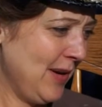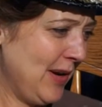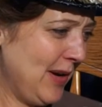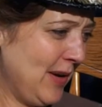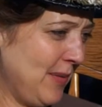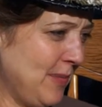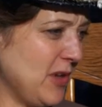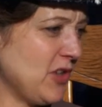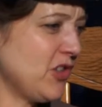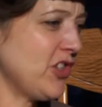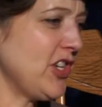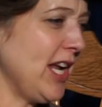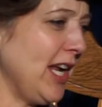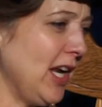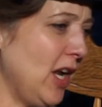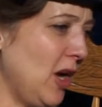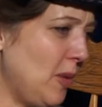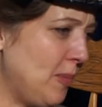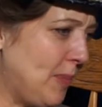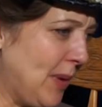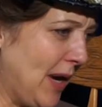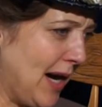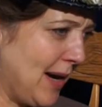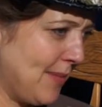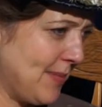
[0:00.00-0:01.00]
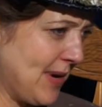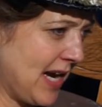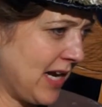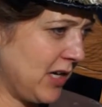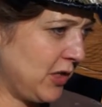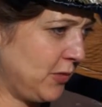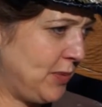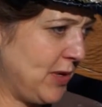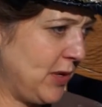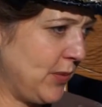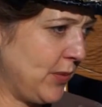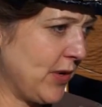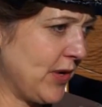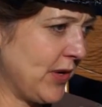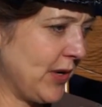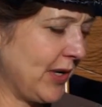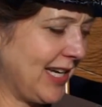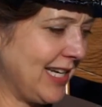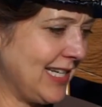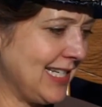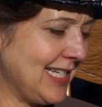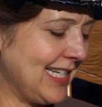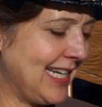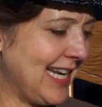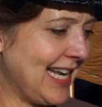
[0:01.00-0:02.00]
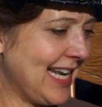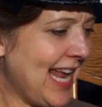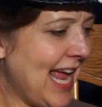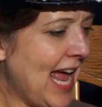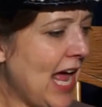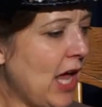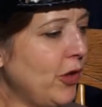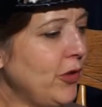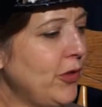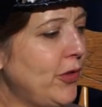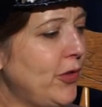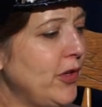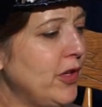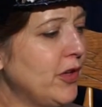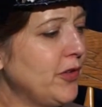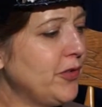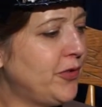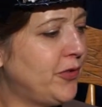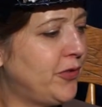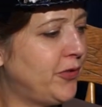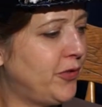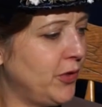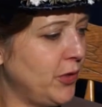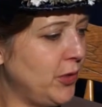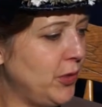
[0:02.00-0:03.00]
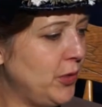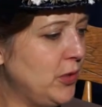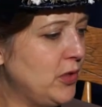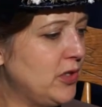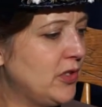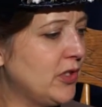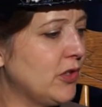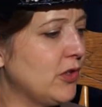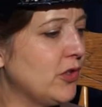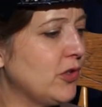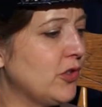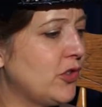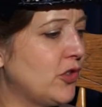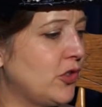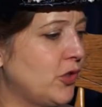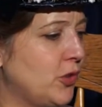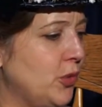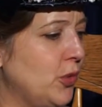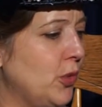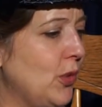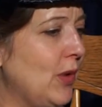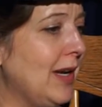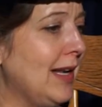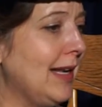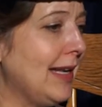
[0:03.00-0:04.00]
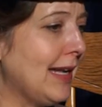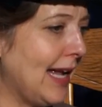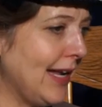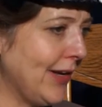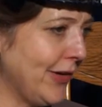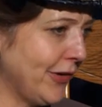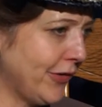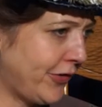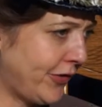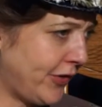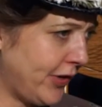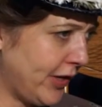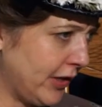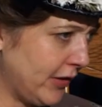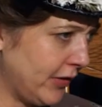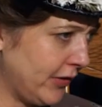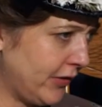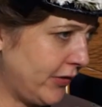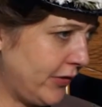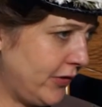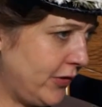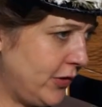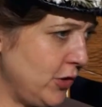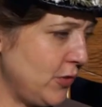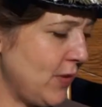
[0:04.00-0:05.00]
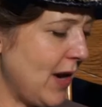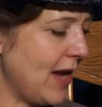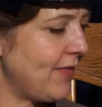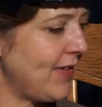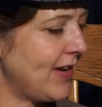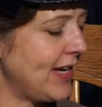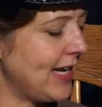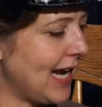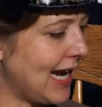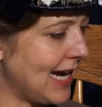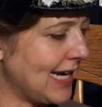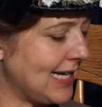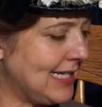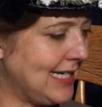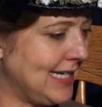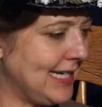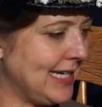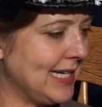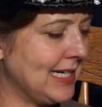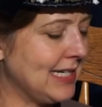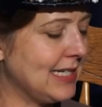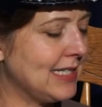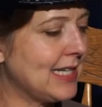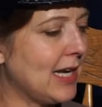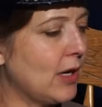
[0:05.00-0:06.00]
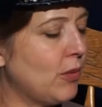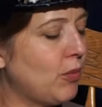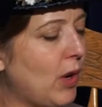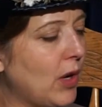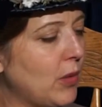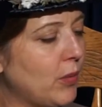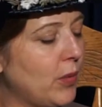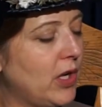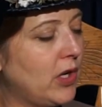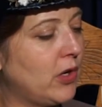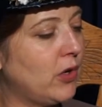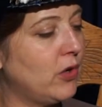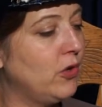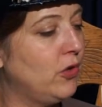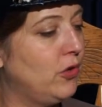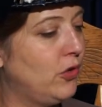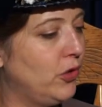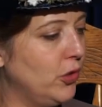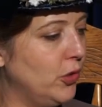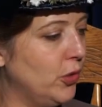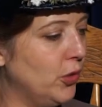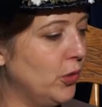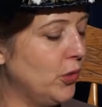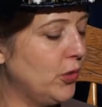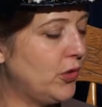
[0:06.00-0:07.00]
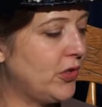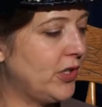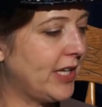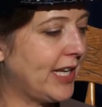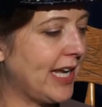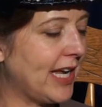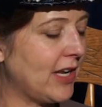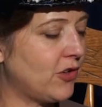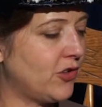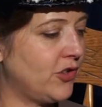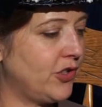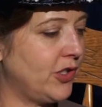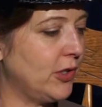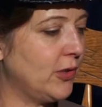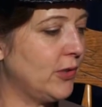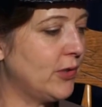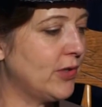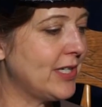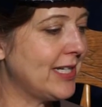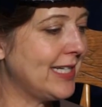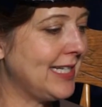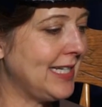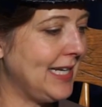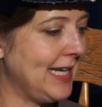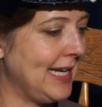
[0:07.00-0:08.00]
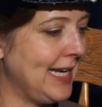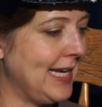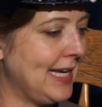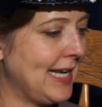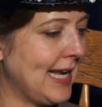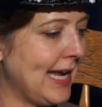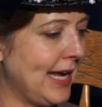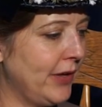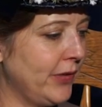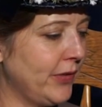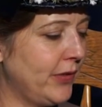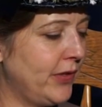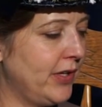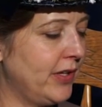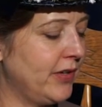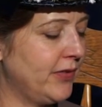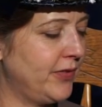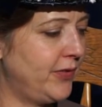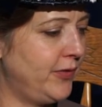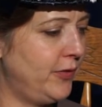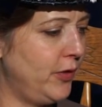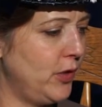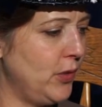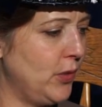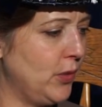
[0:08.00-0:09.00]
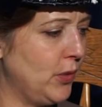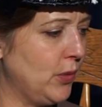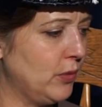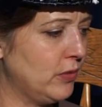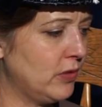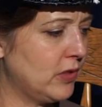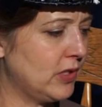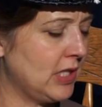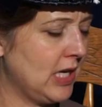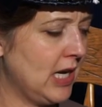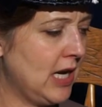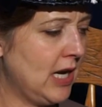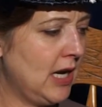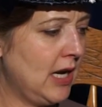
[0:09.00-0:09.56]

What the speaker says: Michelle Obama has been working to get healthier foods into school lunches. Do you have any ideas on what we can do to get children to eat healthier foods?